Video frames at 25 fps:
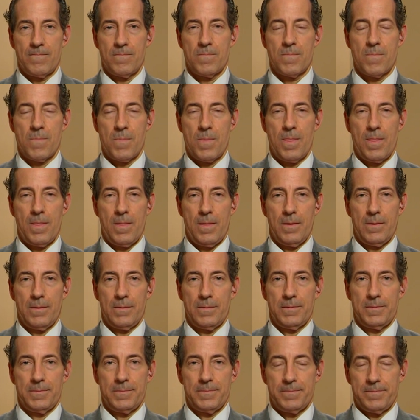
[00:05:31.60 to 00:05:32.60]

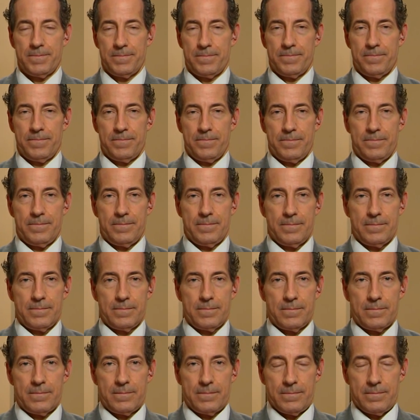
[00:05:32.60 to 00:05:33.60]

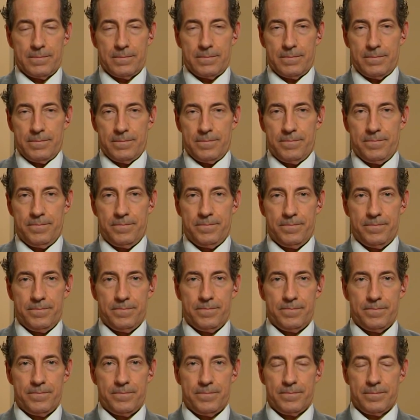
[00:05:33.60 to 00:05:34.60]

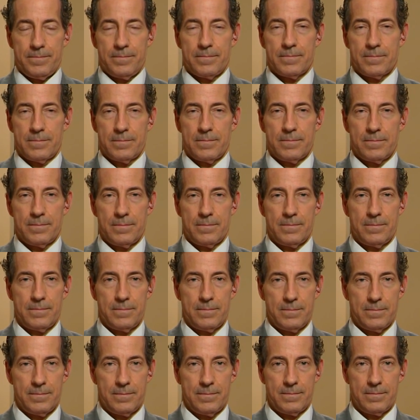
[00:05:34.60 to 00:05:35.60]

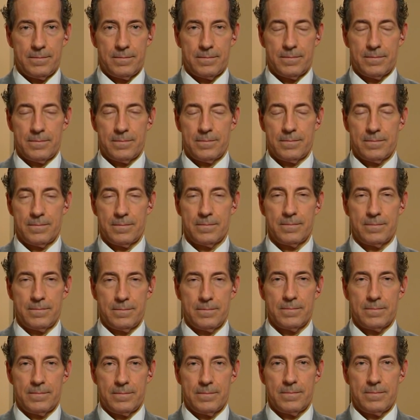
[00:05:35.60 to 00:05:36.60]

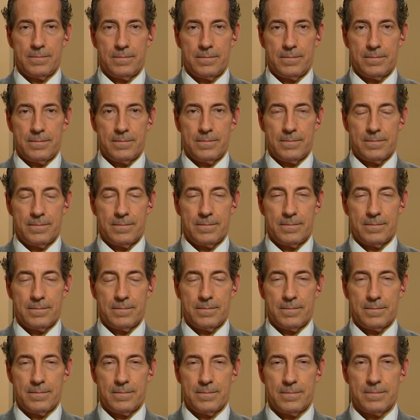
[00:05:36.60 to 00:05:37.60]

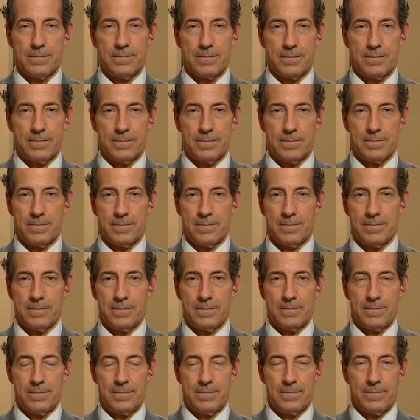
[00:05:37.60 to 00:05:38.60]

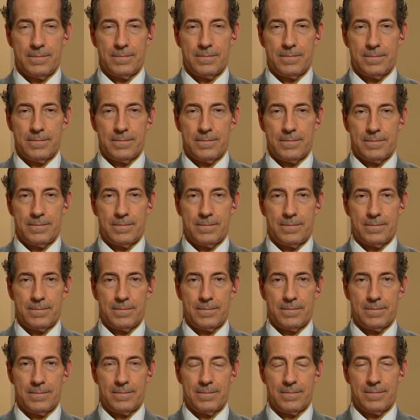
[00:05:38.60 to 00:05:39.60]

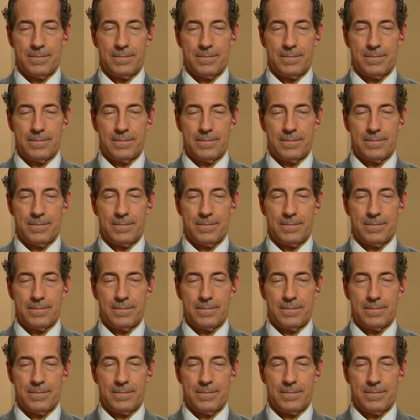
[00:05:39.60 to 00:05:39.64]
The person shown says nothing.